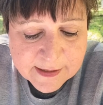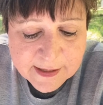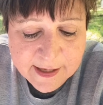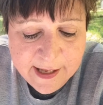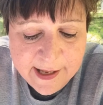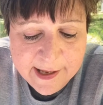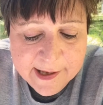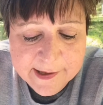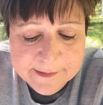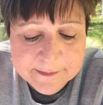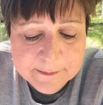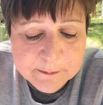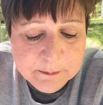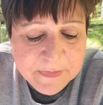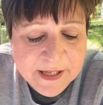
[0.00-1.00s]
And
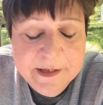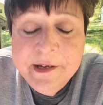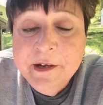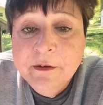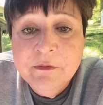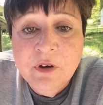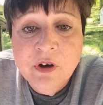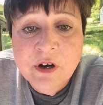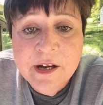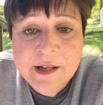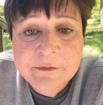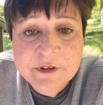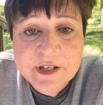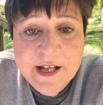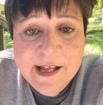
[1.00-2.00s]
many of our
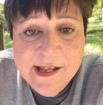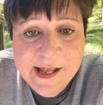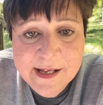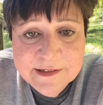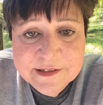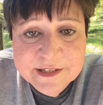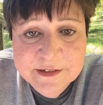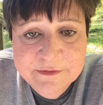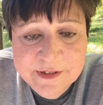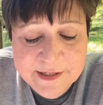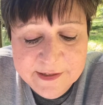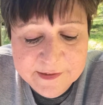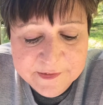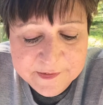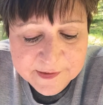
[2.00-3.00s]
everyday
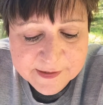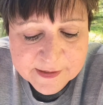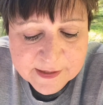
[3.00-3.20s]
activities